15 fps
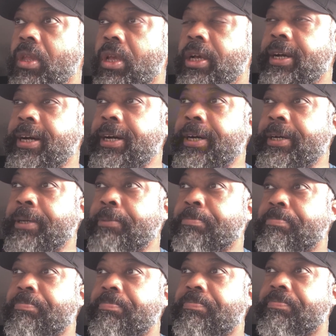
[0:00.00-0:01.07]

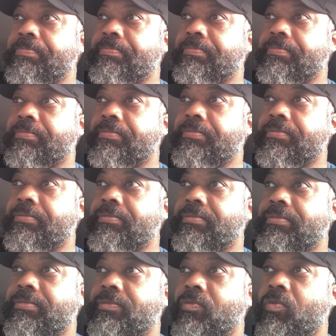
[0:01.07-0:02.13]

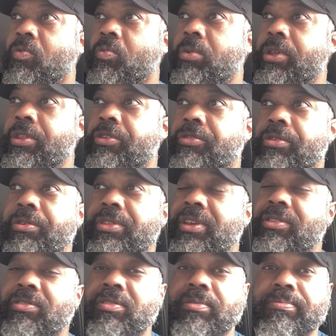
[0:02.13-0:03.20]
When the truth
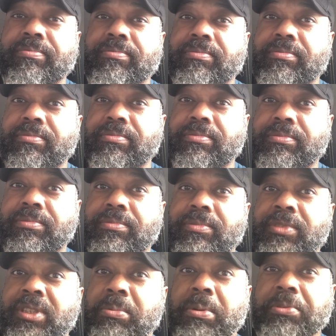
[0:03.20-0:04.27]
is,
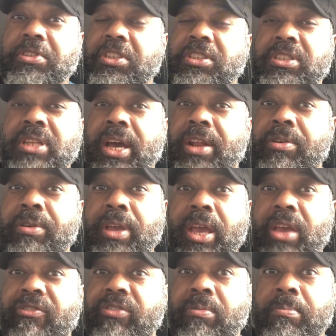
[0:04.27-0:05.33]
sometimes you're just not
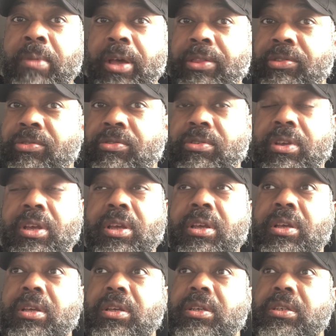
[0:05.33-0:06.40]
okay for months.
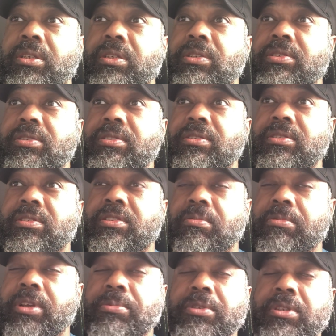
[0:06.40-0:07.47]

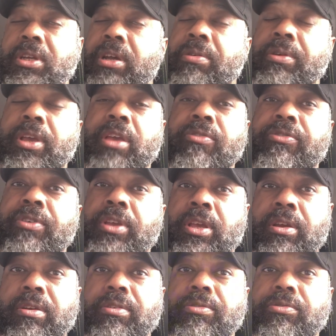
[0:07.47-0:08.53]
Sometimes you're not okay for
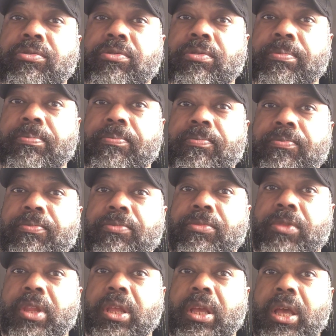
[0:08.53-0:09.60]
years.
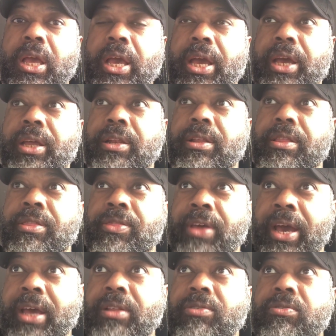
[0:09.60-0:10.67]
And
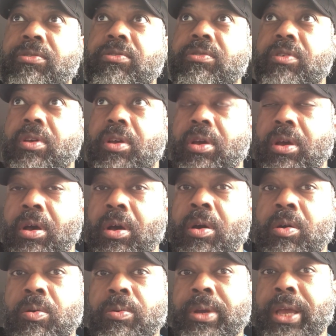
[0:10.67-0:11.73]
that's
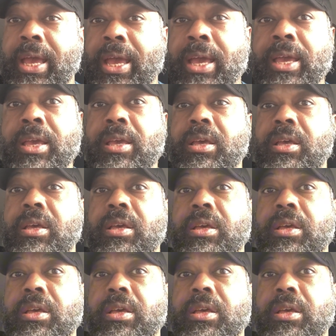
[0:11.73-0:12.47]
okay.